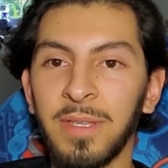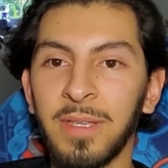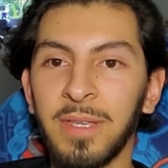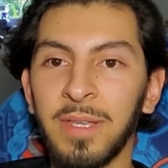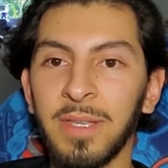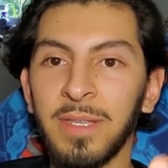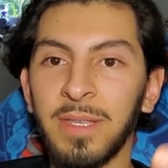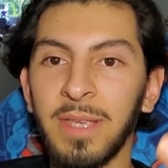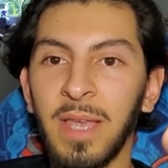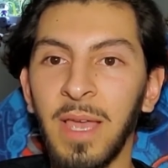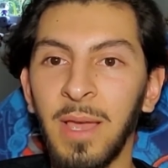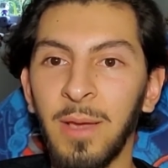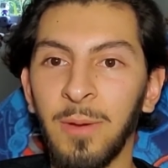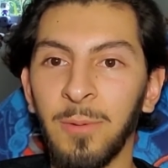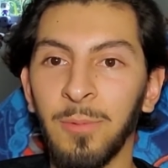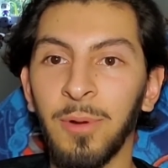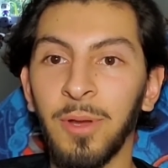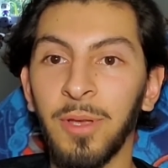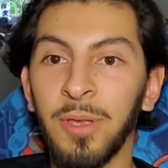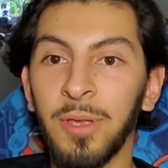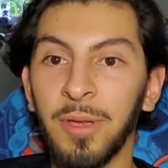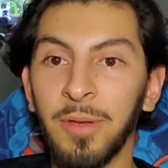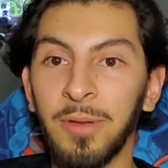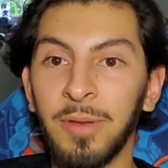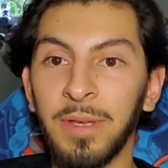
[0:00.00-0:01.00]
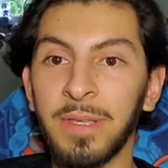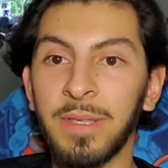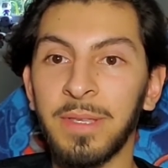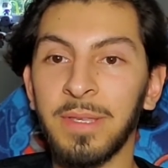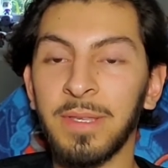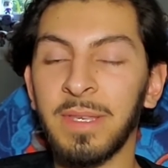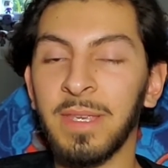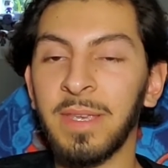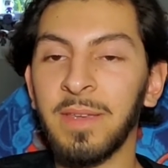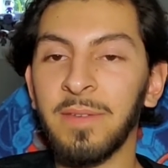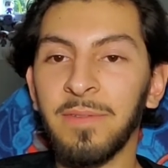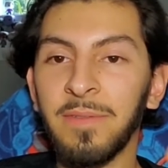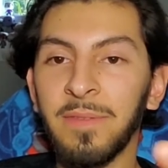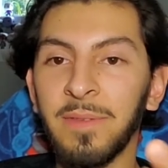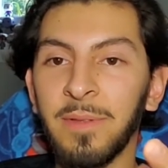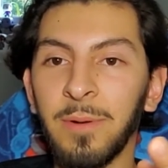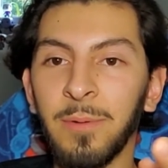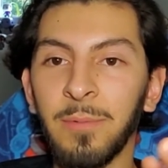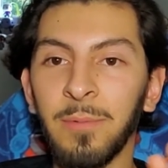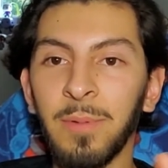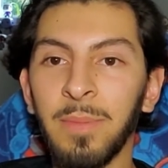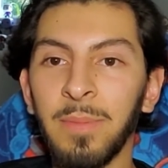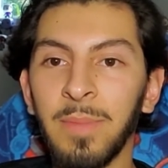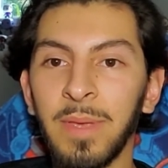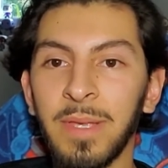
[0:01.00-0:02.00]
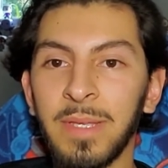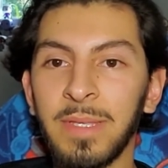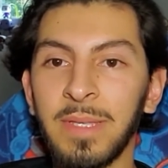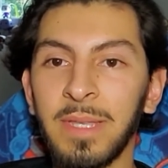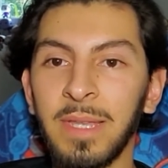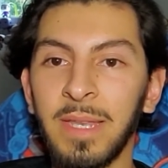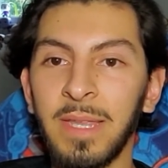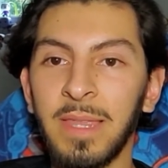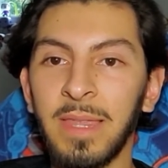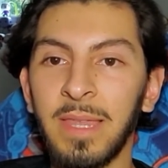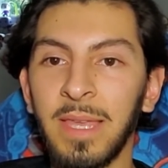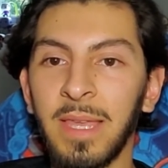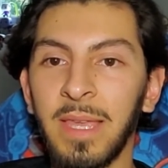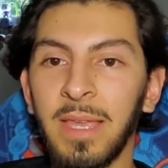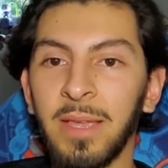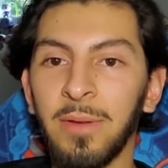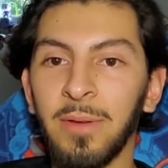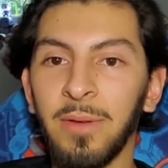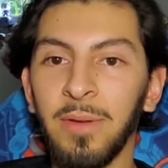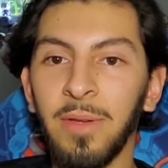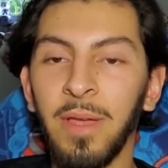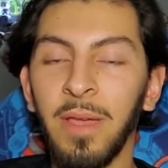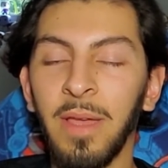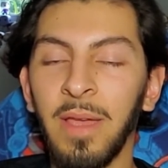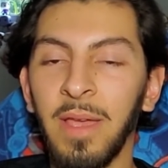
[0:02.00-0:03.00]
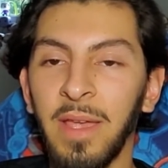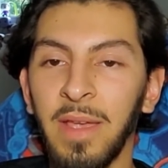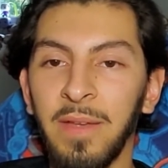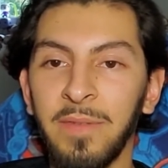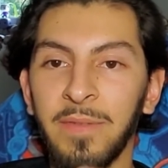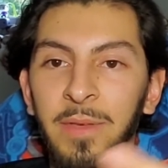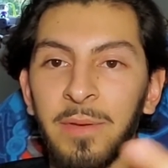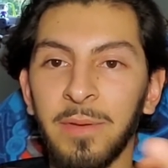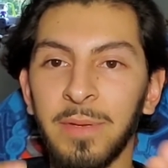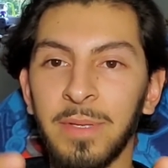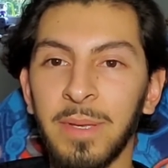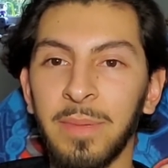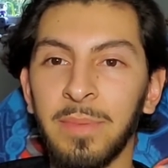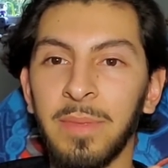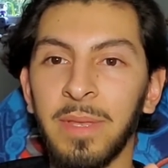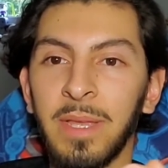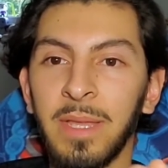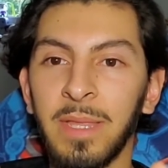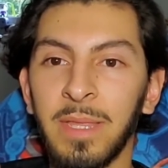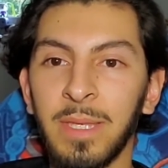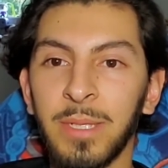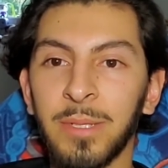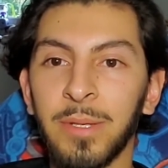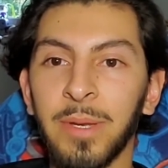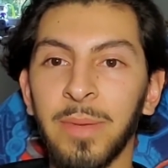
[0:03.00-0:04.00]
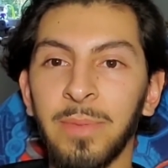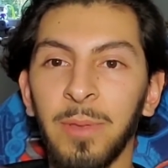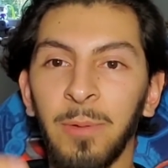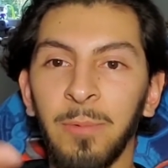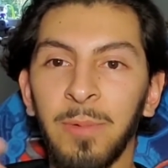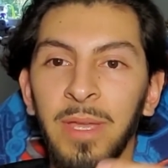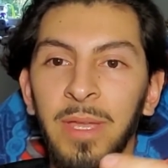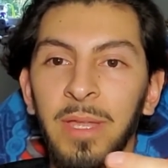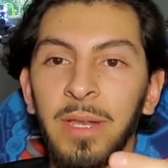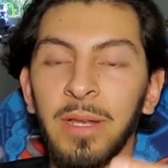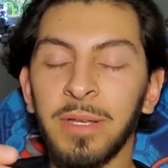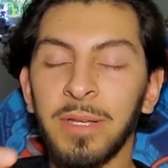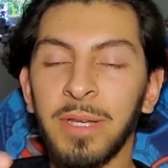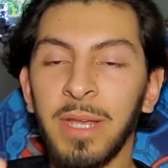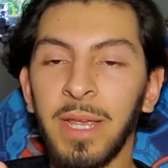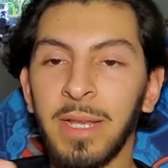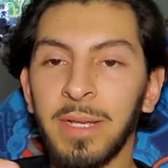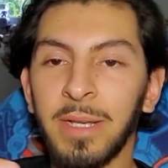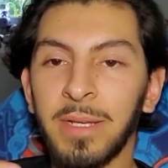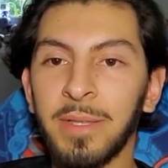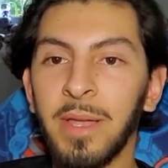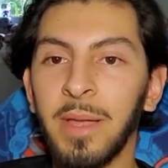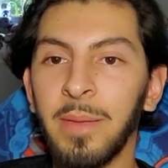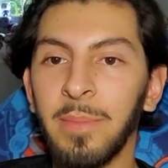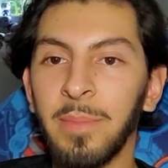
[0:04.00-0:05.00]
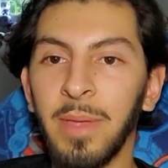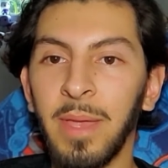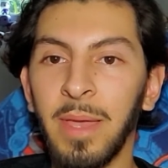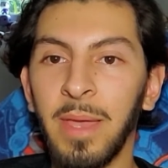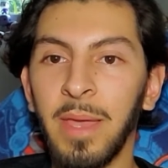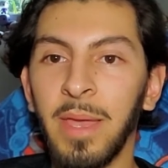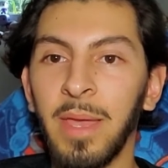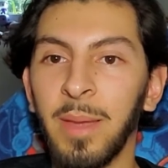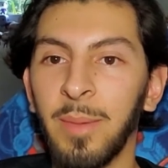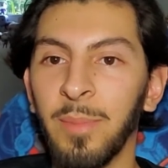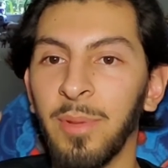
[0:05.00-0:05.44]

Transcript: because we're curious to see if we missed anything, or if there was something in the script that we could have changed up.